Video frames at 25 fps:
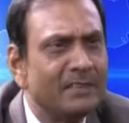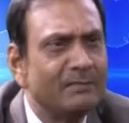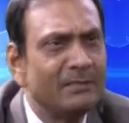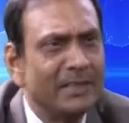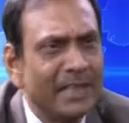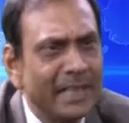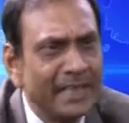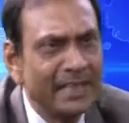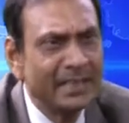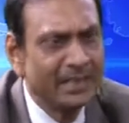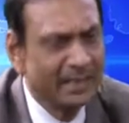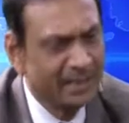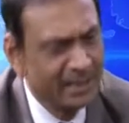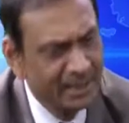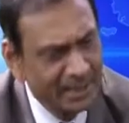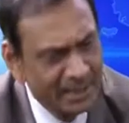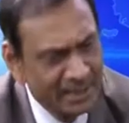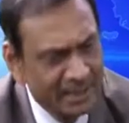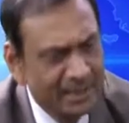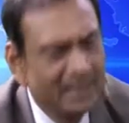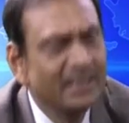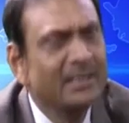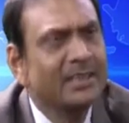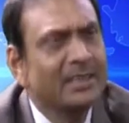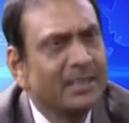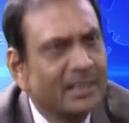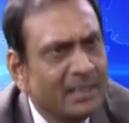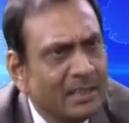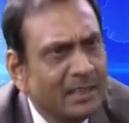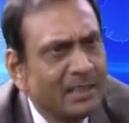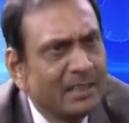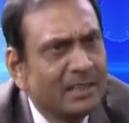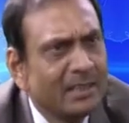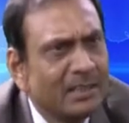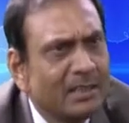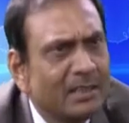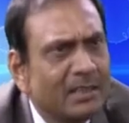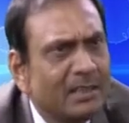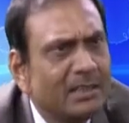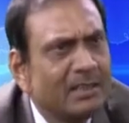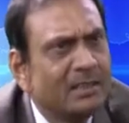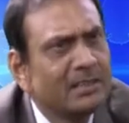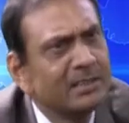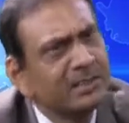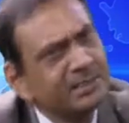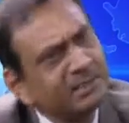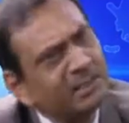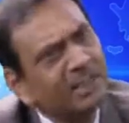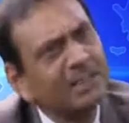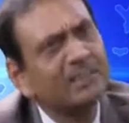like
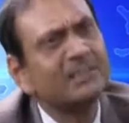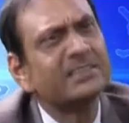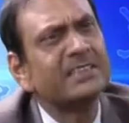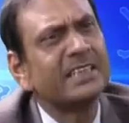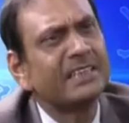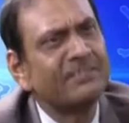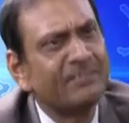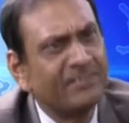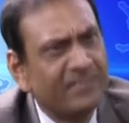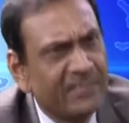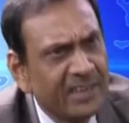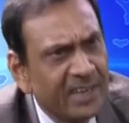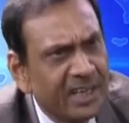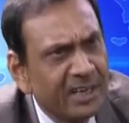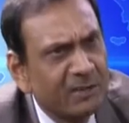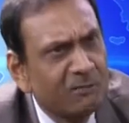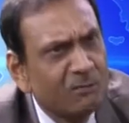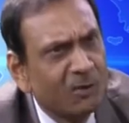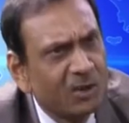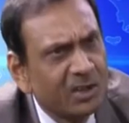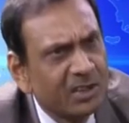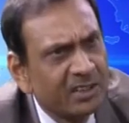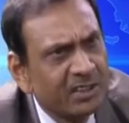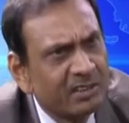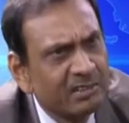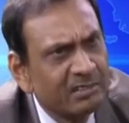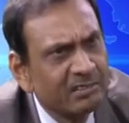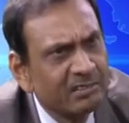unsafe drinking water,